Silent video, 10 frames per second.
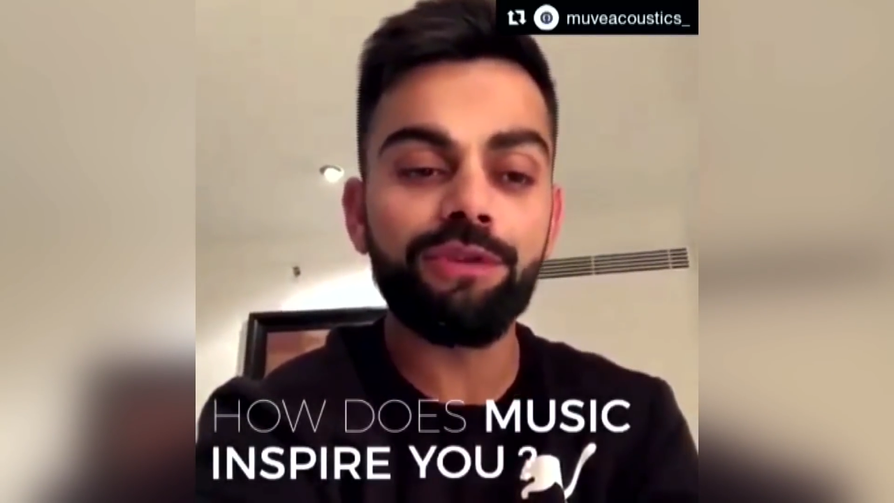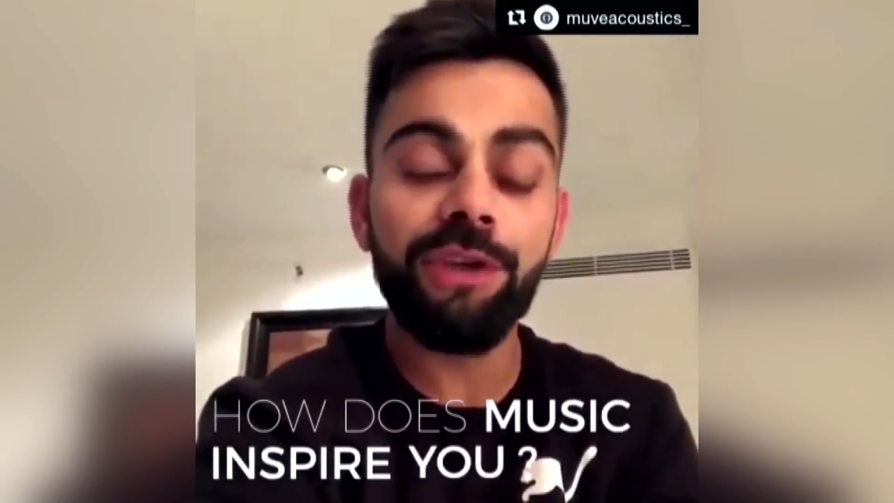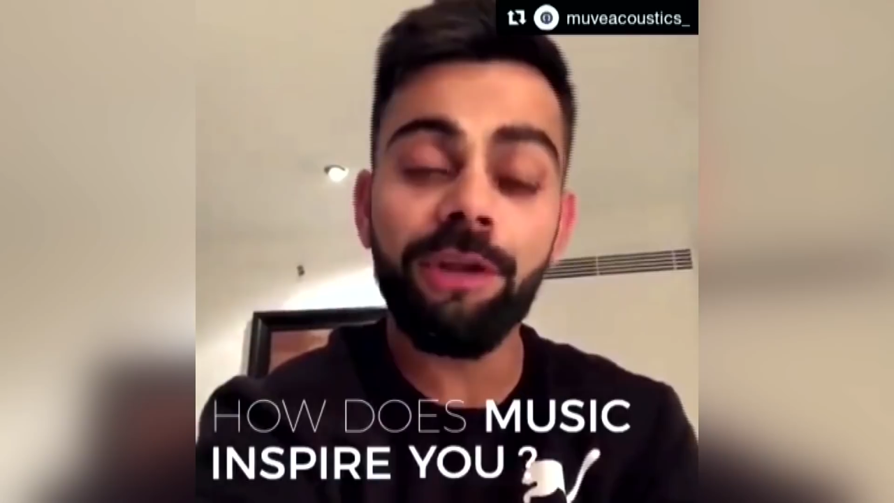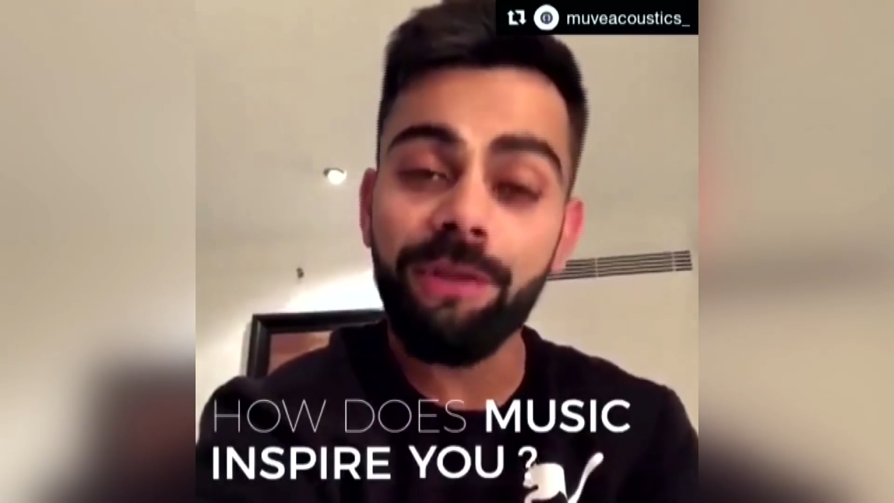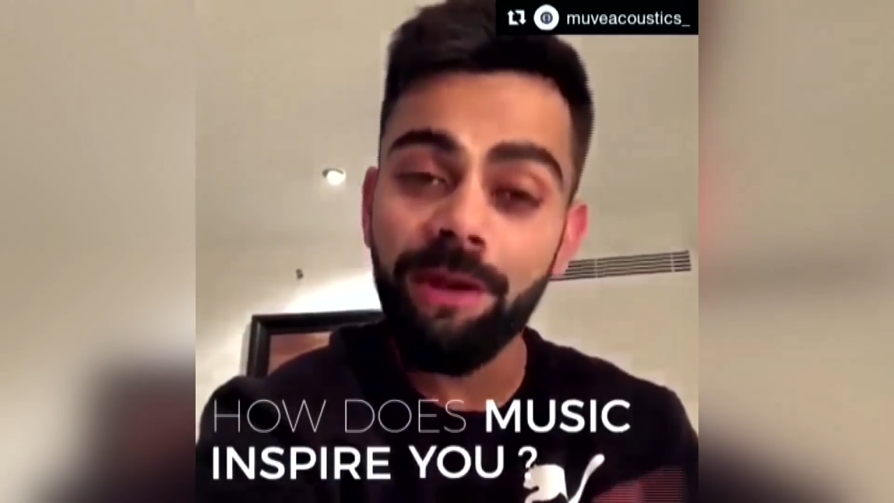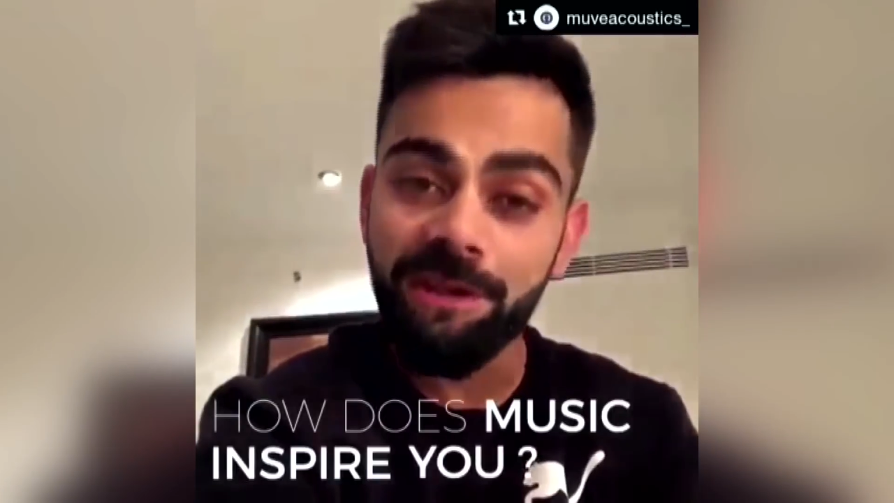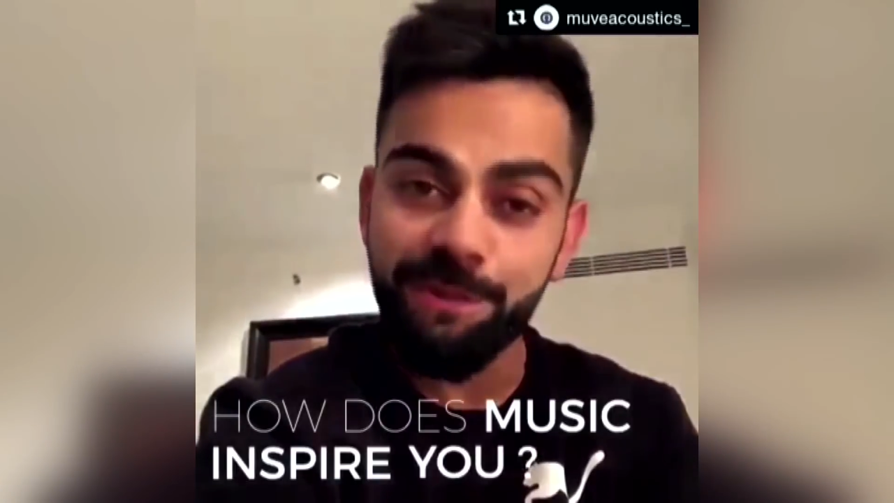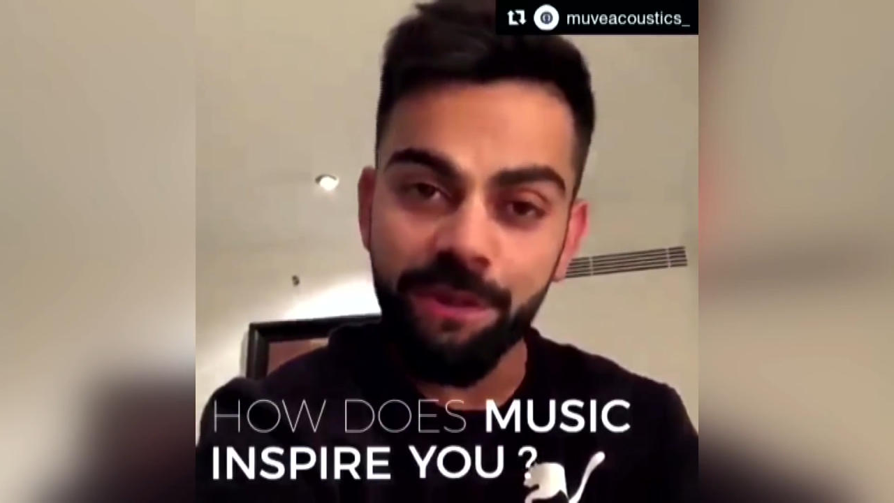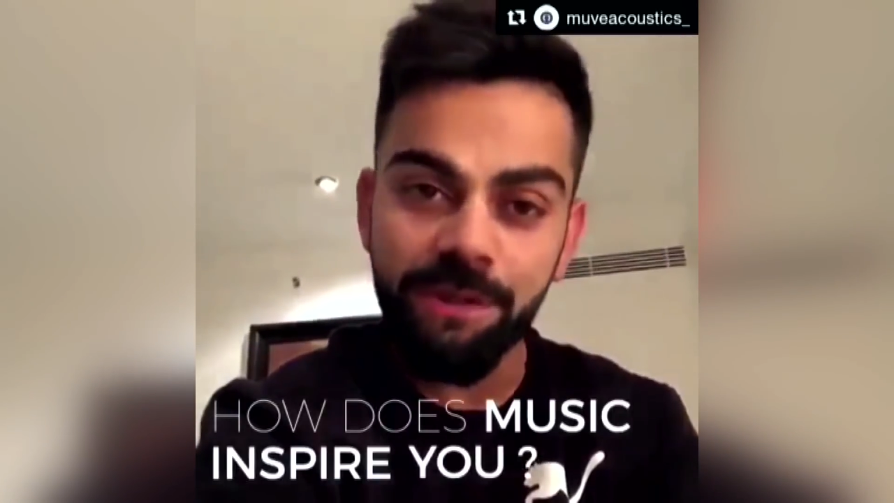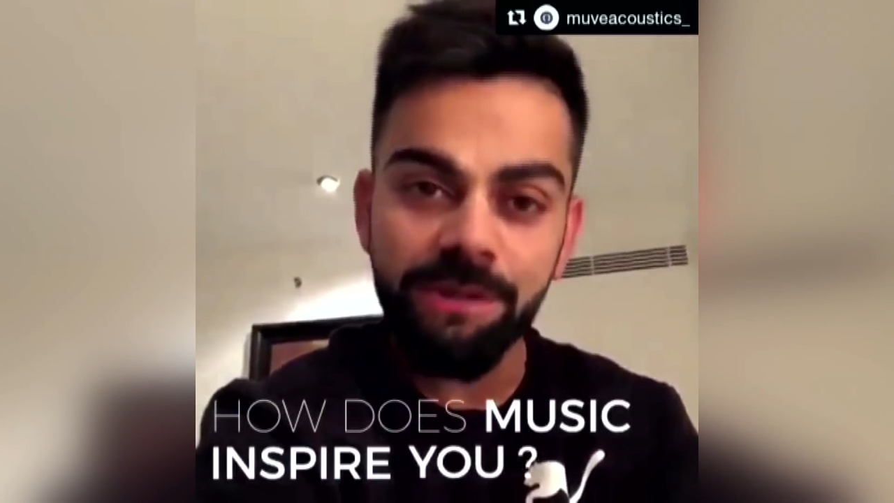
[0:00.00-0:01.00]
share their
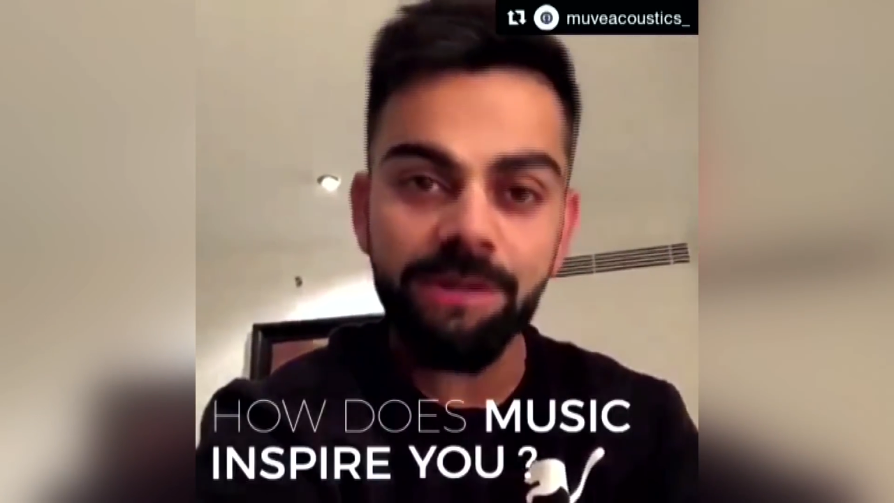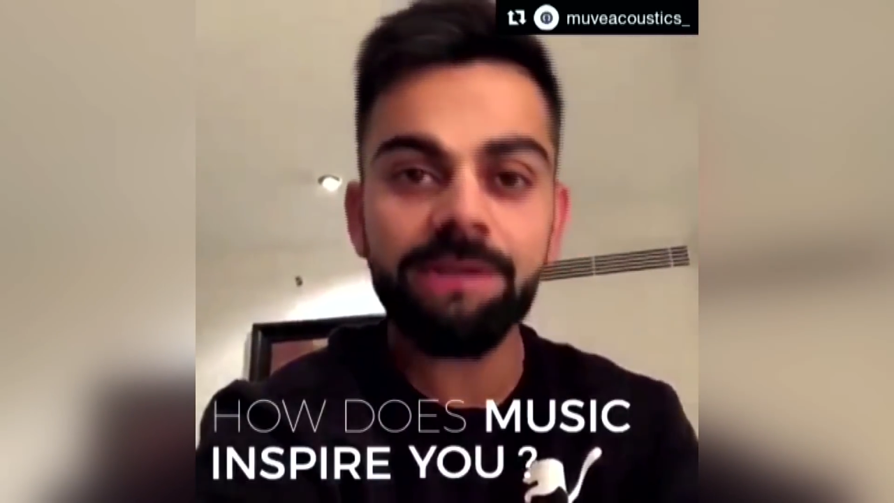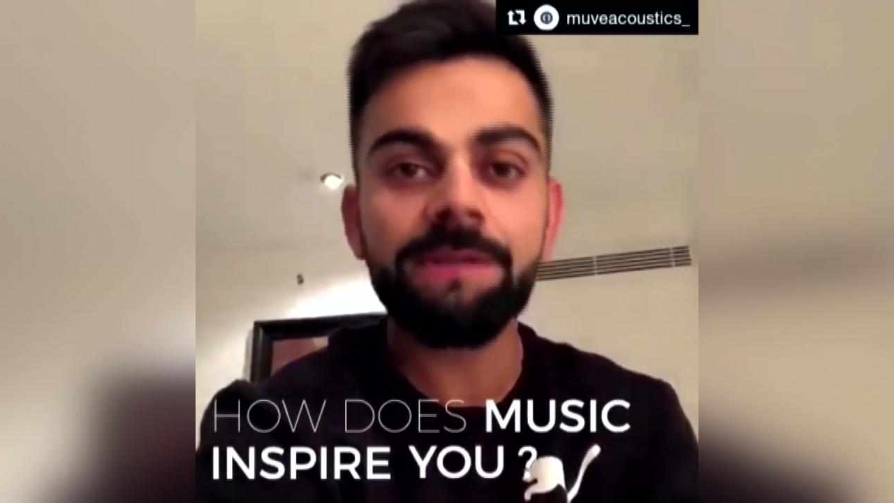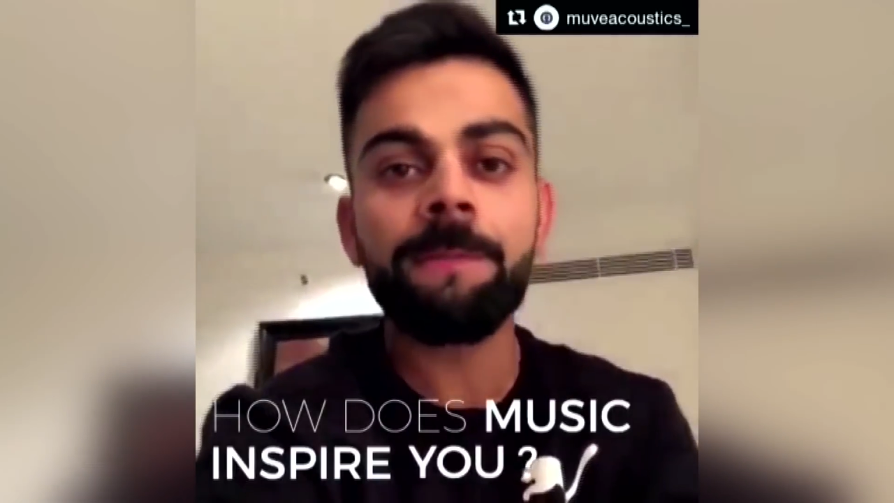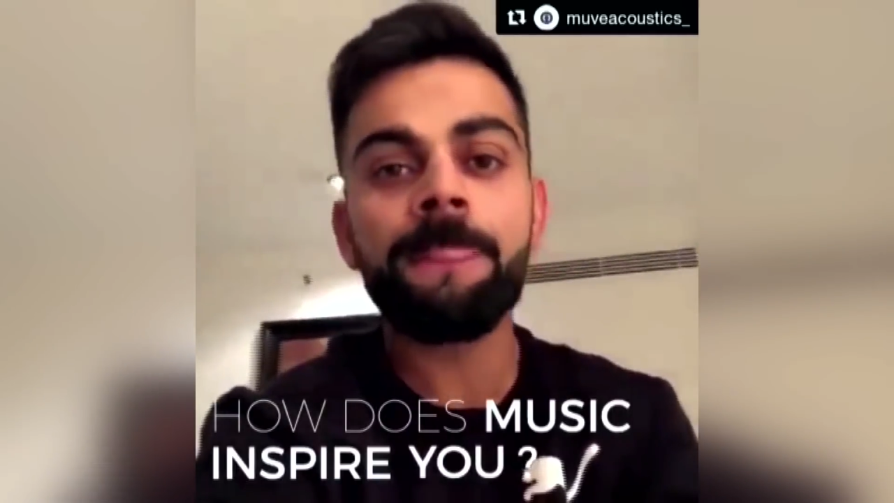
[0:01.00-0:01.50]
experiences,